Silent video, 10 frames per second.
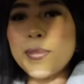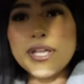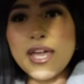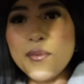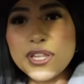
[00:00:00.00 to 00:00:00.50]

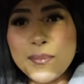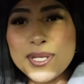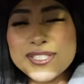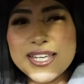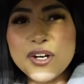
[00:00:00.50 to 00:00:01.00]
yeah, with that
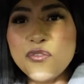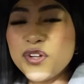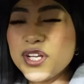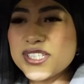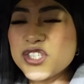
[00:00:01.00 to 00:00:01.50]
being said,
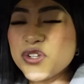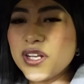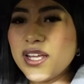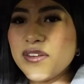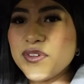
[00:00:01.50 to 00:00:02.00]
hopefully you guys enjoyed
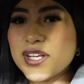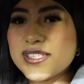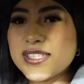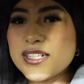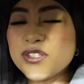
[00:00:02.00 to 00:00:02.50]
it. If you guys
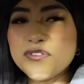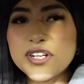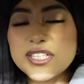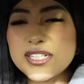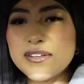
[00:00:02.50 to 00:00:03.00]
did, don't
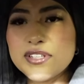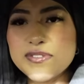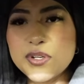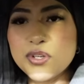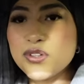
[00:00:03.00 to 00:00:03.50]
forget to give this
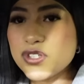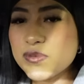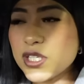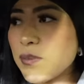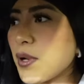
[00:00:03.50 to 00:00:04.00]
video a huge
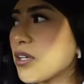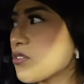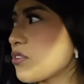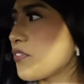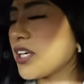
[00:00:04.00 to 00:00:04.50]
thumbs up.
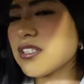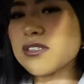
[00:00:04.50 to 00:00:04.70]
Also, don't forget to